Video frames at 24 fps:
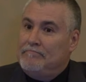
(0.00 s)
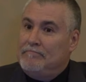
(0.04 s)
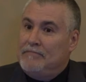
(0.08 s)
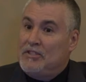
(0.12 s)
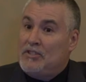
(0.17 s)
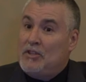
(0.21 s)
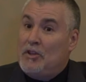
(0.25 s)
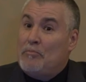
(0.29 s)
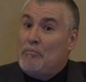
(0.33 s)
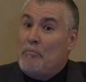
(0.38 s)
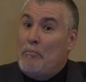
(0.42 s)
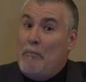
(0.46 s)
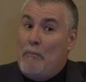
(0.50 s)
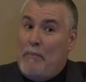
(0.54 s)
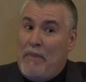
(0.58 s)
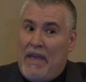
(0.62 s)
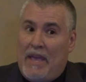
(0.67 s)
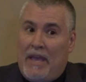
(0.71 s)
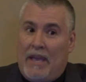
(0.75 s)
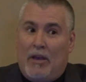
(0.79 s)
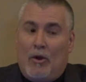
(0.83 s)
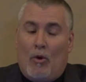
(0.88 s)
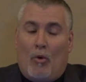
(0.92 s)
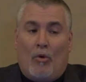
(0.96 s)
It's a
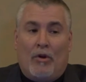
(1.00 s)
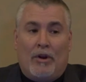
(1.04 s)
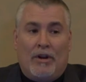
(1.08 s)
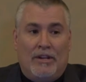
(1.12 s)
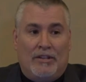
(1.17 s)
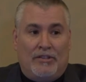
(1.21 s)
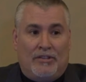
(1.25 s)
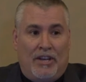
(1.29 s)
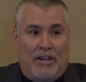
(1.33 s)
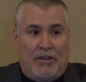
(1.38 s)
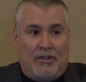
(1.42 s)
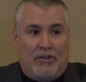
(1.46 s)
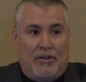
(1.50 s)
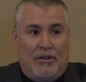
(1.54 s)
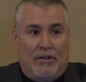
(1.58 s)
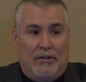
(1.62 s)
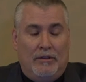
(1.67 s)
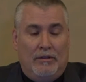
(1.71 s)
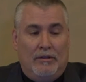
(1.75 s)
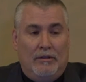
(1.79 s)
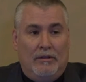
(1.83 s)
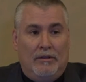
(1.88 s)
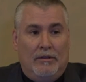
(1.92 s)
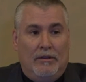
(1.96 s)
big organization.
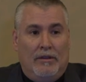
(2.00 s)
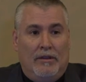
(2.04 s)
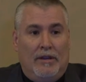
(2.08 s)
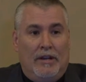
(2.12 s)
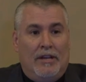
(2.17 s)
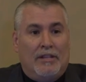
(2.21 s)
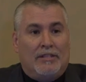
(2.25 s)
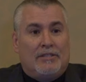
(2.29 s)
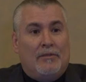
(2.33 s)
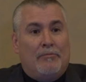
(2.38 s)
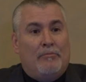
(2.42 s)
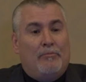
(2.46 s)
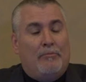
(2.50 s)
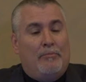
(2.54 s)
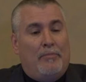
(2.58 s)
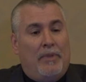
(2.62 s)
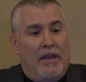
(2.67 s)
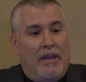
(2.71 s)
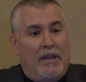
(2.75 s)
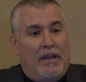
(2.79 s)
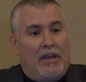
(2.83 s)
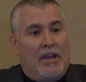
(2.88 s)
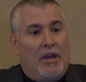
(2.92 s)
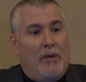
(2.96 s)
It's a
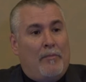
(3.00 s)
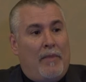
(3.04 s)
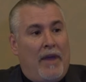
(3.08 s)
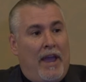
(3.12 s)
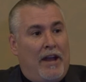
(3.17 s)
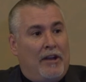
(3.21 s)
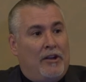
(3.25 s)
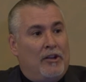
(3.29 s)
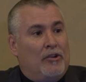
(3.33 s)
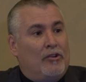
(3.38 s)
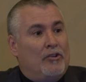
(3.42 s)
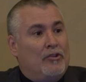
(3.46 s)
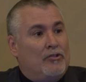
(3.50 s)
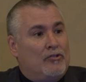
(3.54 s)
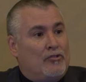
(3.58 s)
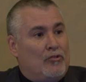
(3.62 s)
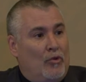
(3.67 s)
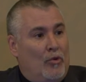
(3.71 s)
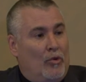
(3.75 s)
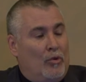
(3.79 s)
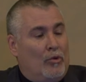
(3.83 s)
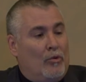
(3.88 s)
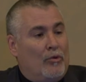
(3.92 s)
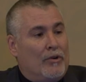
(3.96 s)
big command and
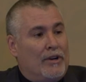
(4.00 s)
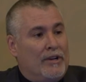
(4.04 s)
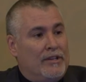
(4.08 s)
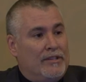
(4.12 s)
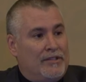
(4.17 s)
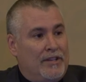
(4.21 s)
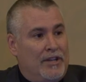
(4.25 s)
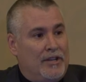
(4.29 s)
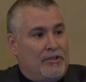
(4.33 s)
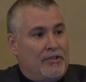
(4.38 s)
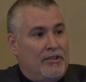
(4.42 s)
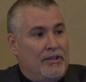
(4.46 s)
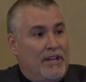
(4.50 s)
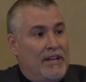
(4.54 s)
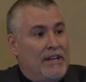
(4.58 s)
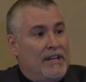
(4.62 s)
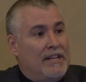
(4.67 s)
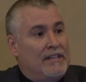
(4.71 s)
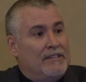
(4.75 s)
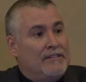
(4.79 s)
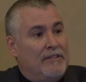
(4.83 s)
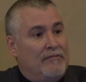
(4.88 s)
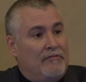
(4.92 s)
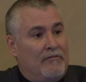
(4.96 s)
control organization that
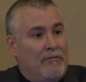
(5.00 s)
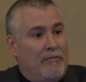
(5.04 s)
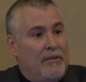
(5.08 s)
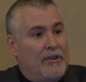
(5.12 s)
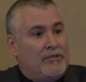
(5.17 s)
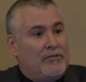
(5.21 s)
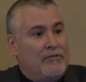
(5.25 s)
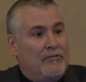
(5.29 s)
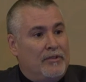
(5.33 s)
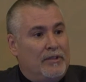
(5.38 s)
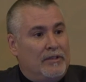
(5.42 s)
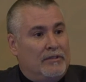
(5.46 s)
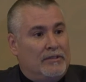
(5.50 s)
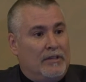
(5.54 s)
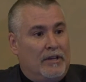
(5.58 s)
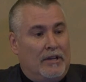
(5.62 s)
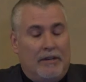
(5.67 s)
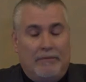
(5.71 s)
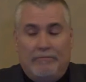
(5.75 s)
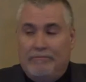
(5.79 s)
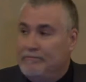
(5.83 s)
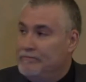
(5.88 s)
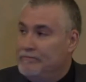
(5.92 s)
needs information real time.